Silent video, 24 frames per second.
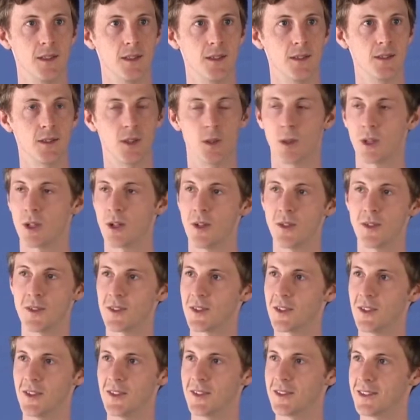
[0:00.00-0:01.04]
So a
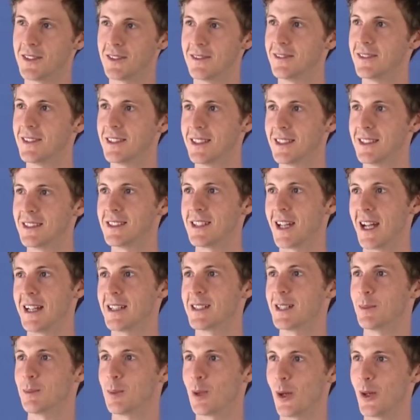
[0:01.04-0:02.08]
constant
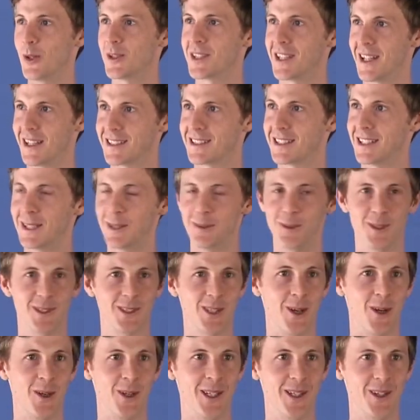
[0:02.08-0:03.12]
data processing was
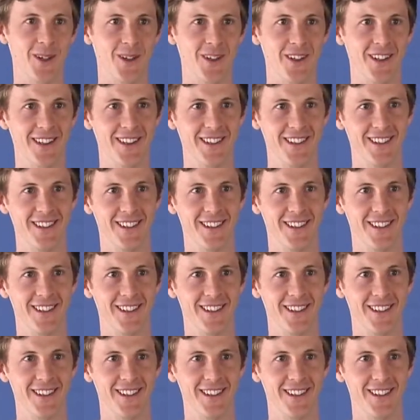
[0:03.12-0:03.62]
going on,